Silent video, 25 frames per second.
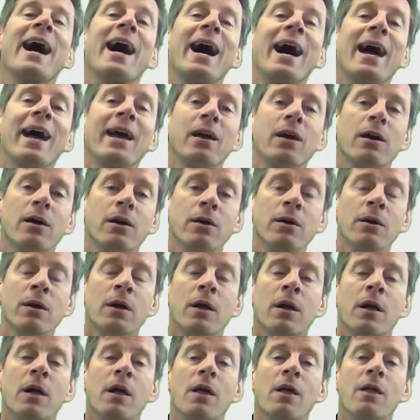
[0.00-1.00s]
higher
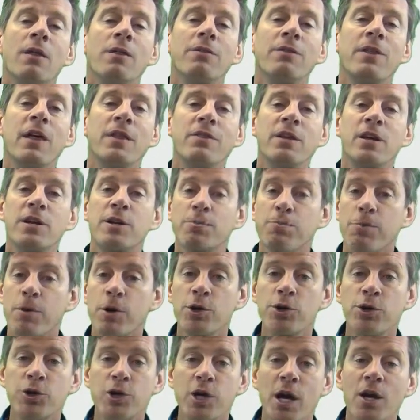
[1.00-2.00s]
than the
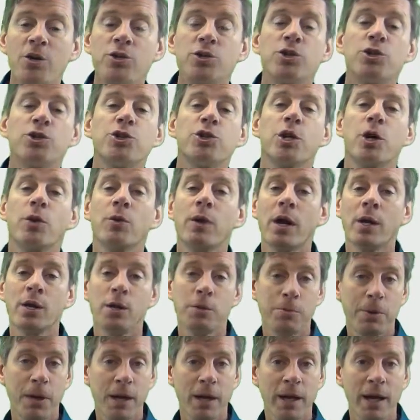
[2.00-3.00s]
depreciation shown on
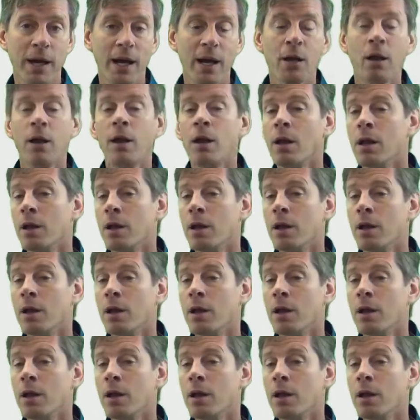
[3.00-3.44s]
your P&L.